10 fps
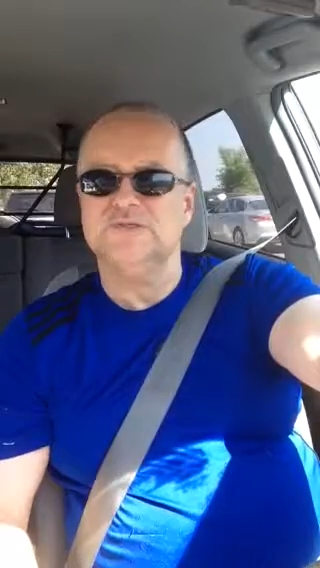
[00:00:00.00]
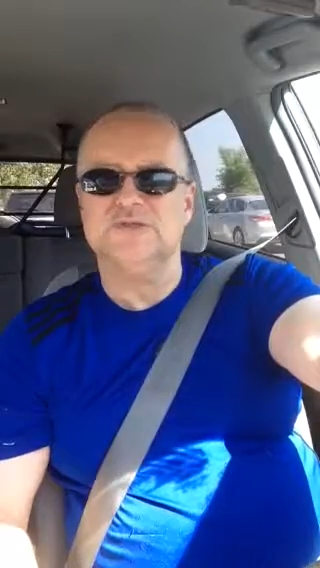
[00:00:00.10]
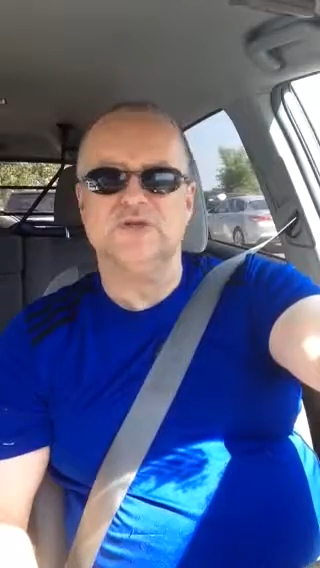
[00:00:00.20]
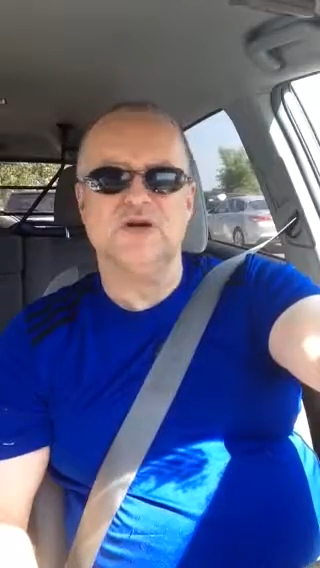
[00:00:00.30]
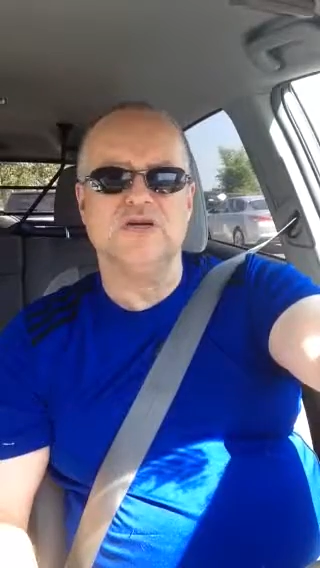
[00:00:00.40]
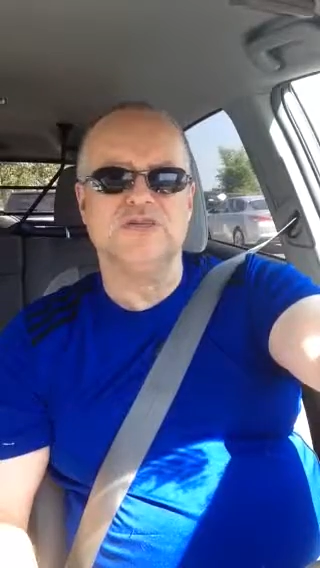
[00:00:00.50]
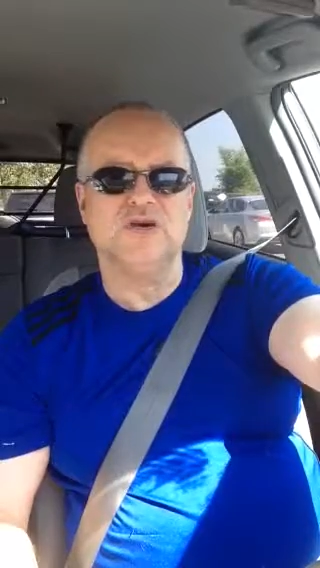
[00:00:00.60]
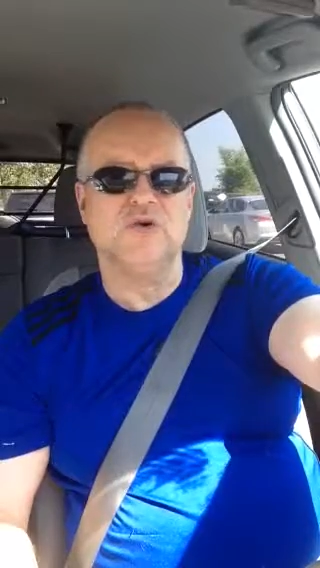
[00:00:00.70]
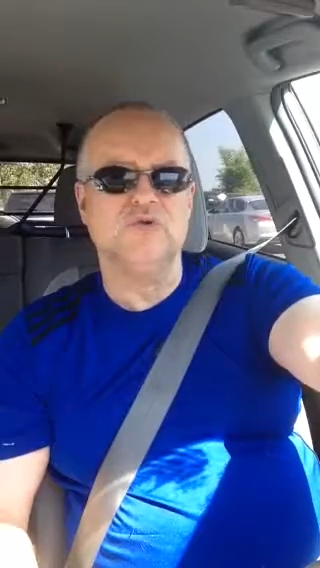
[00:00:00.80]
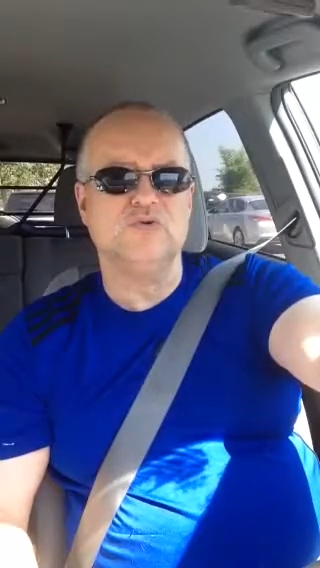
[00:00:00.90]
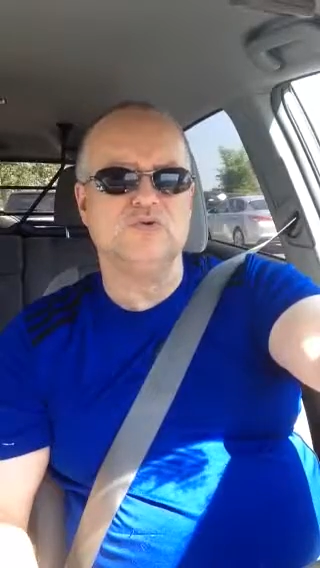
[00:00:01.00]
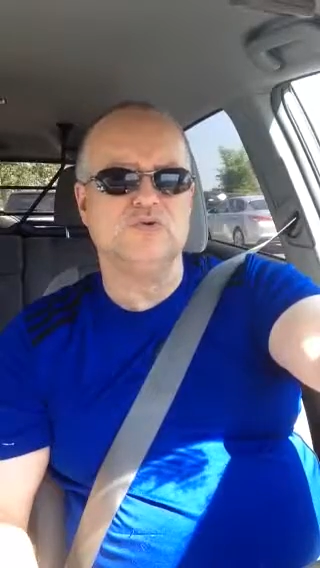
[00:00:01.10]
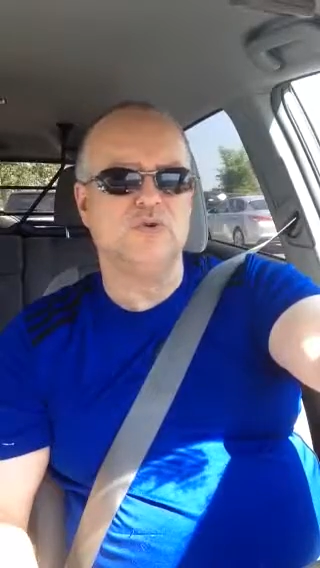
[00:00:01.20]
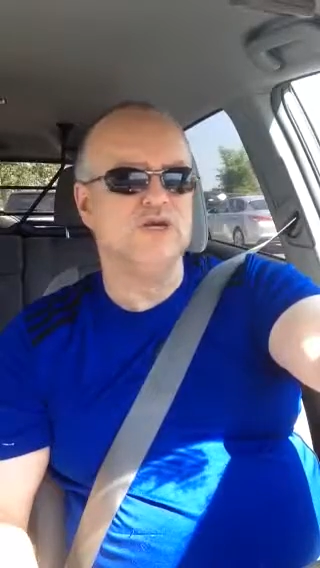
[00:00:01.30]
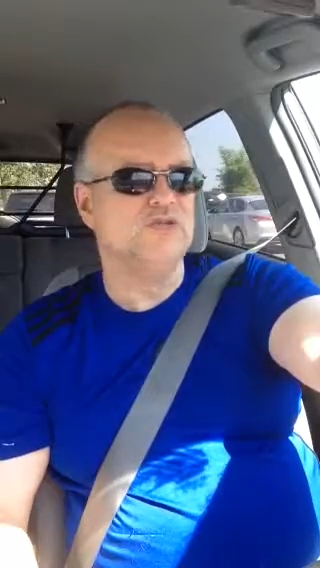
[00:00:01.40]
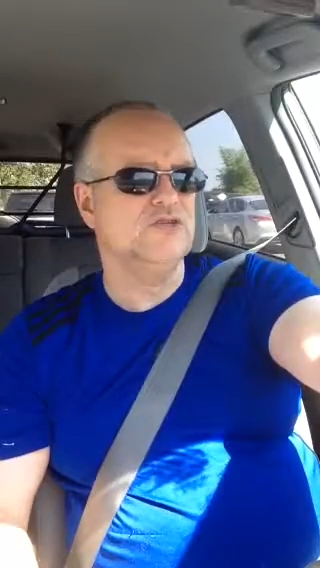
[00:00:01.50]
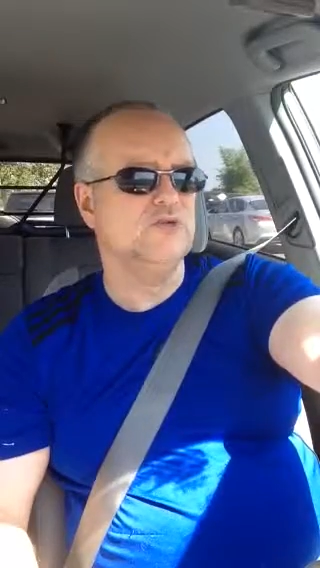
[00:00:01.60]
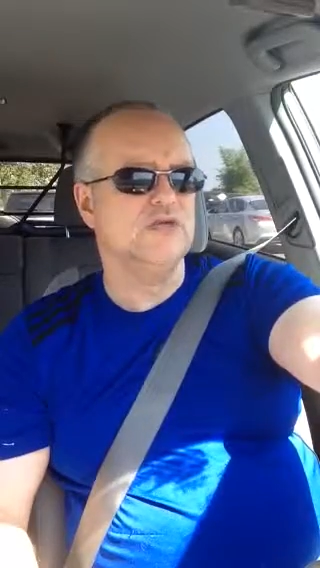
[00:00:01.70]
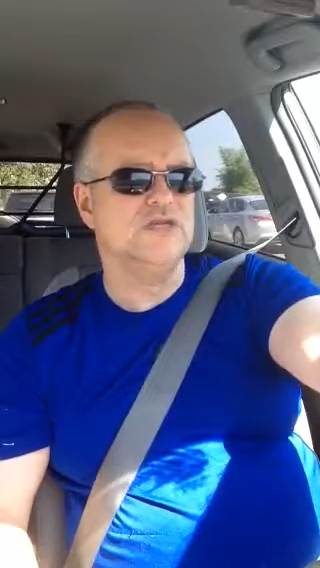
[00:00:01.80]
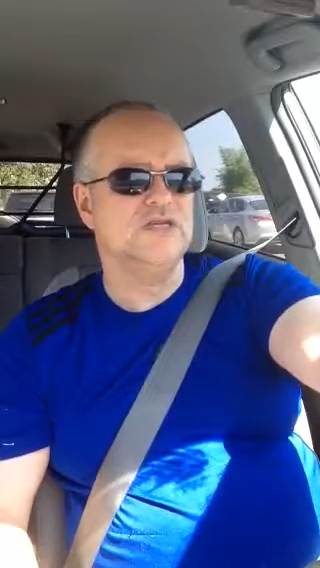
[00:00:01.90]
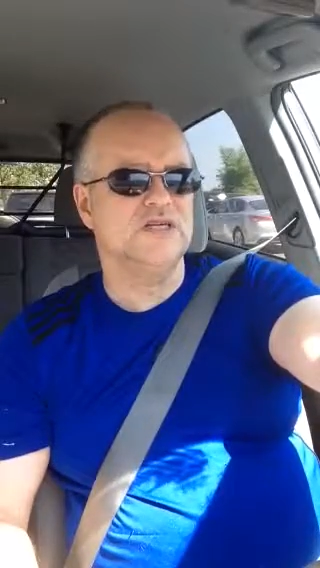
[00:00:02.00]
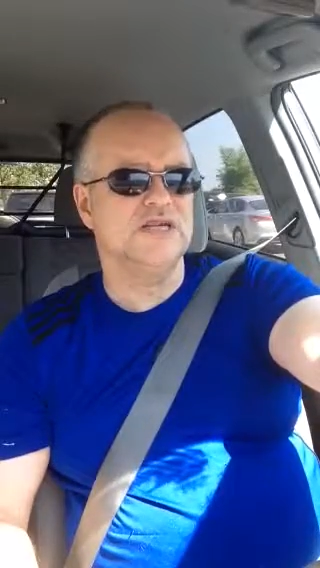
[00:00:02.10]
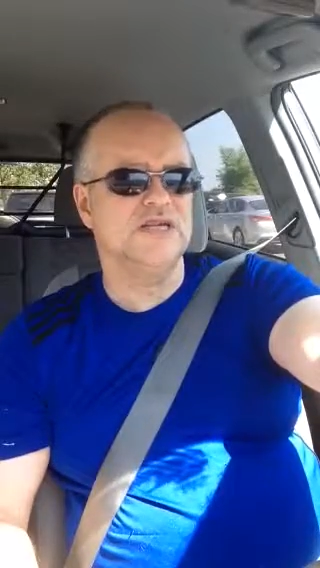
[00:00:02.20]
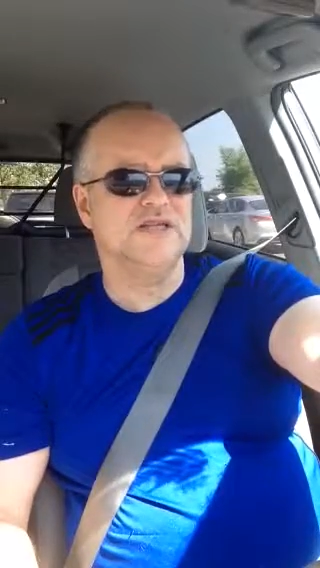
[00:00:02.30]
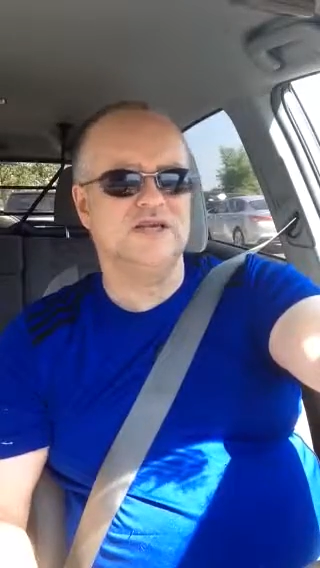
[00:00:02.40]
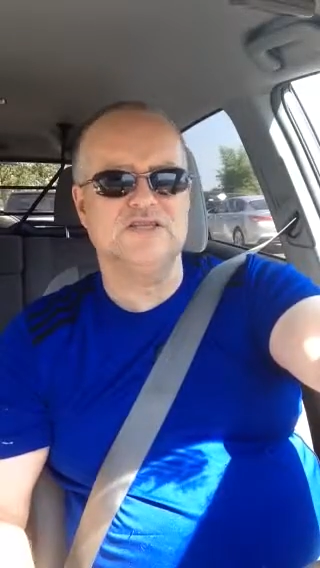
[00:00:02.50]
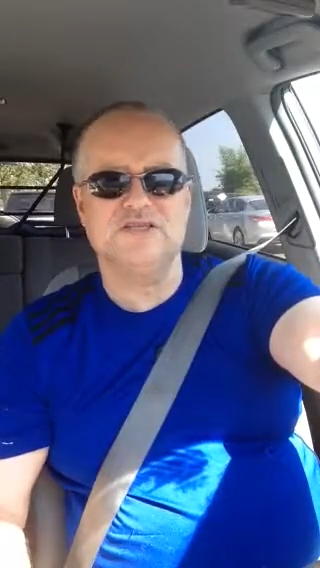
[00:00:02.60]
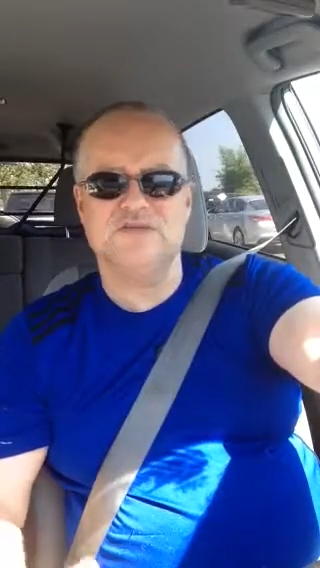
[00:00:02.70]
for dogs and owners. What I do is, and again, I